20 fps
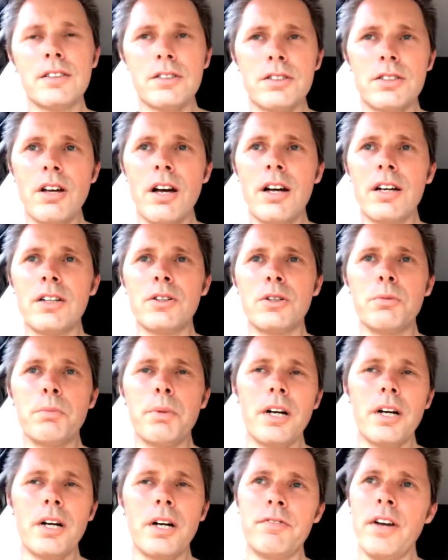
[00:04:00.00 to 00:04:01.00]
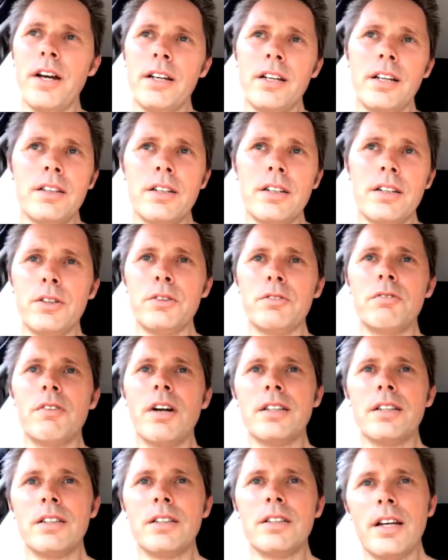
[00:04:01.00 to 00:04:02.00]
cycle, but I found out that I couldn't
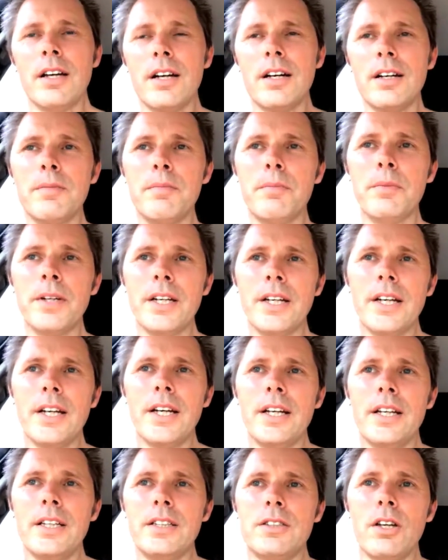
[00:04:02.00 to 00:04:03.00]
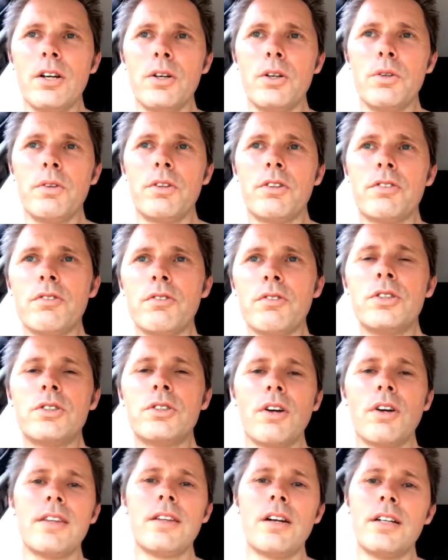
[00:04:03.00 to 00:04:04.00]
run. Um, so through
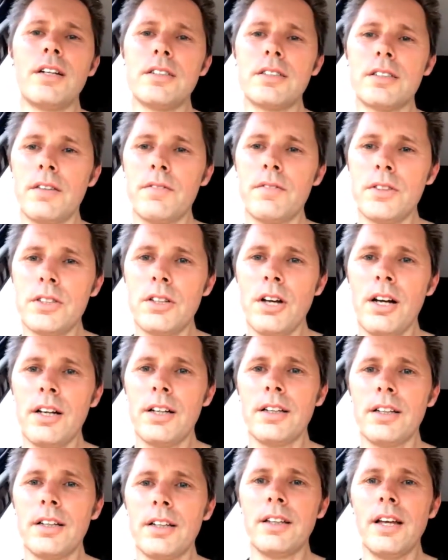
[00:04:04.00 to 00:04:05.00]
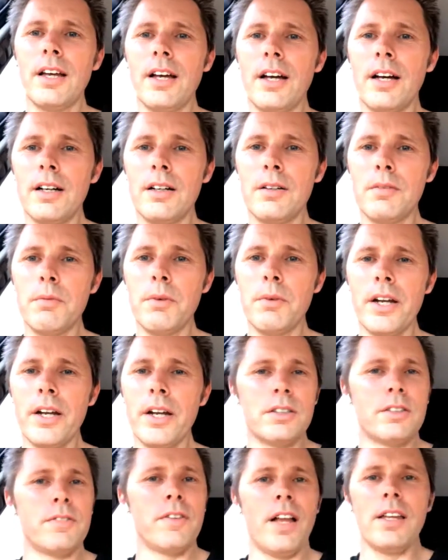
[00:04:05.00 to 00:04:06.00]
triathlon, I discovered cycling, um, and I just
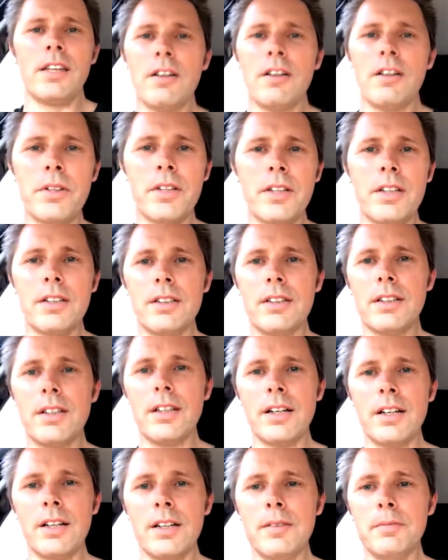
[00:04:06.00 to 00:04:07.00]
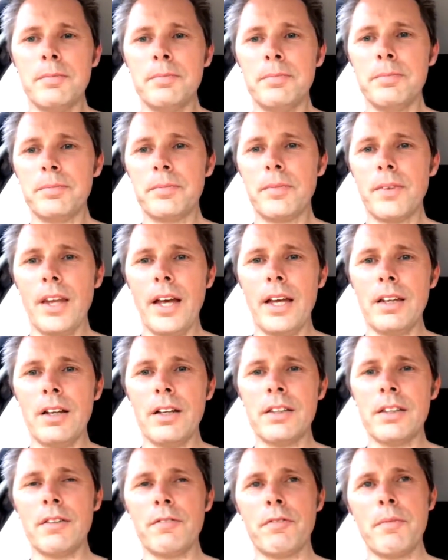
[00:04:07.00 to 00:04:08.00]
fell in right. love with it. Um, and I
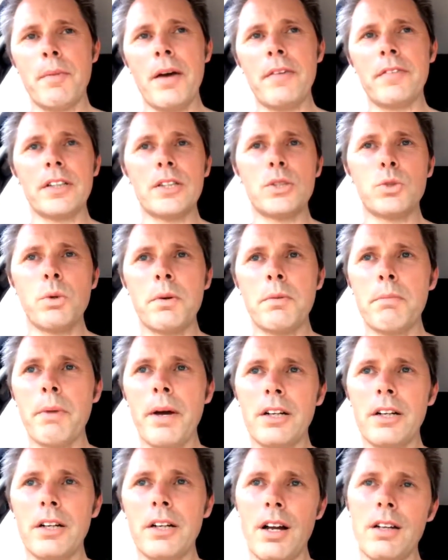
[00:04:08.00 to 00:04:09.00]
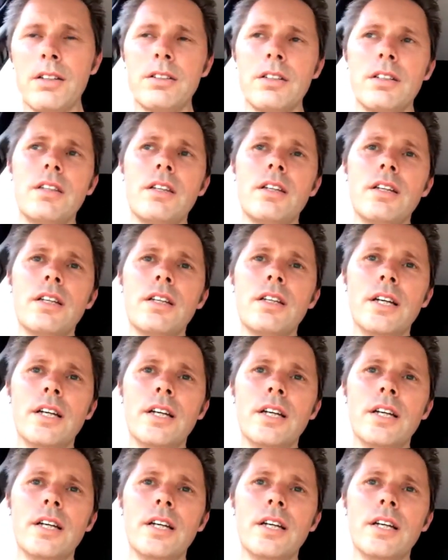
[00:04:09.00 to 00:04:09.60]
think from having a swimming background and the